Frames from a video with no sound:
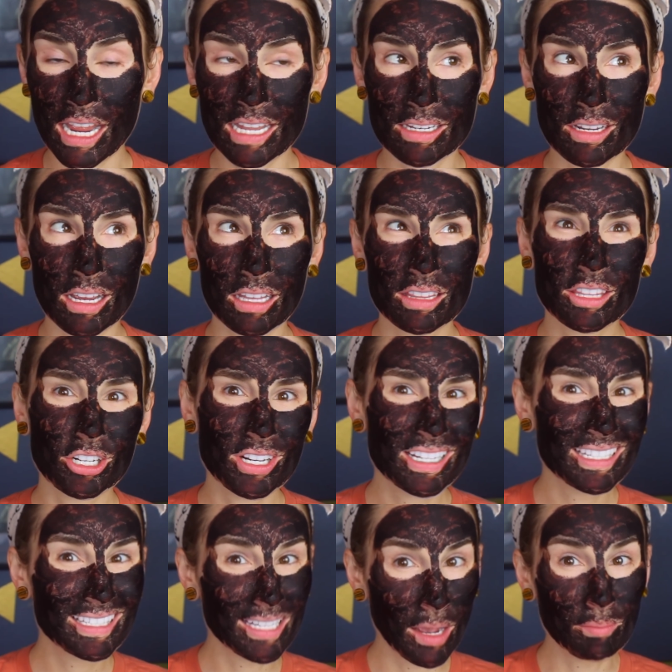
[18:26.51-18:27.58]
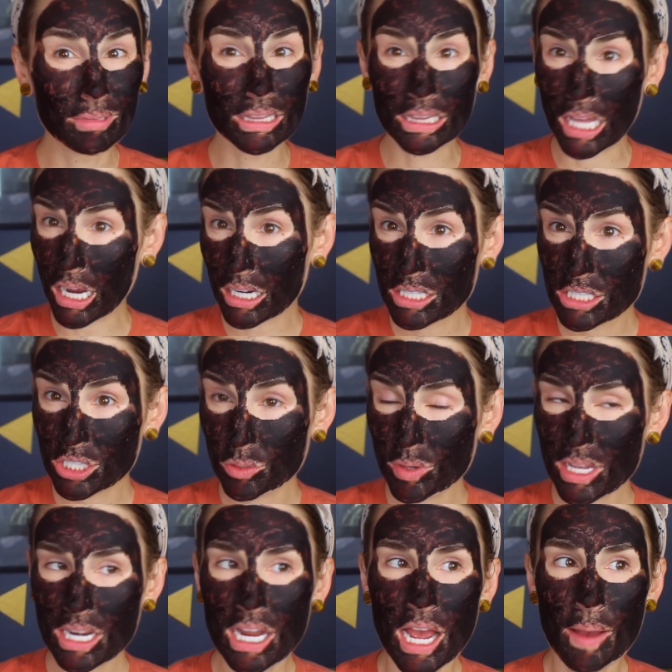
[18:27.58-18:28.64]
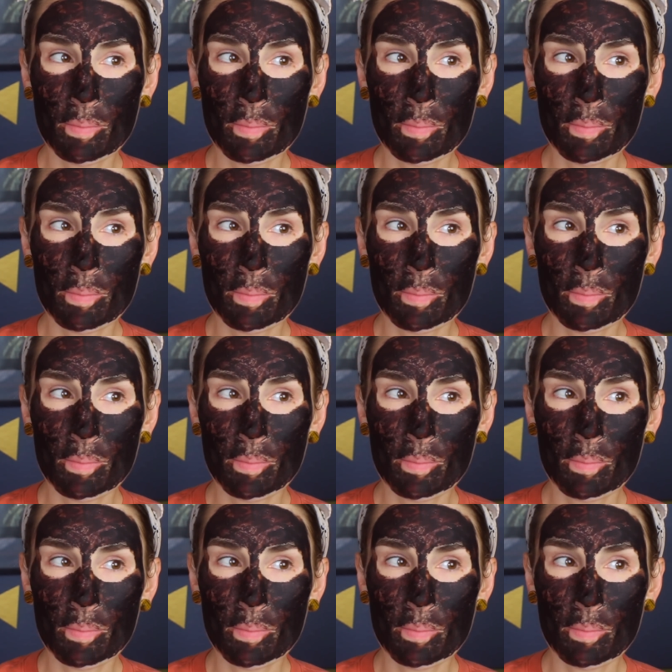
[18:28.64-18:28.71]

and there is some luck to it,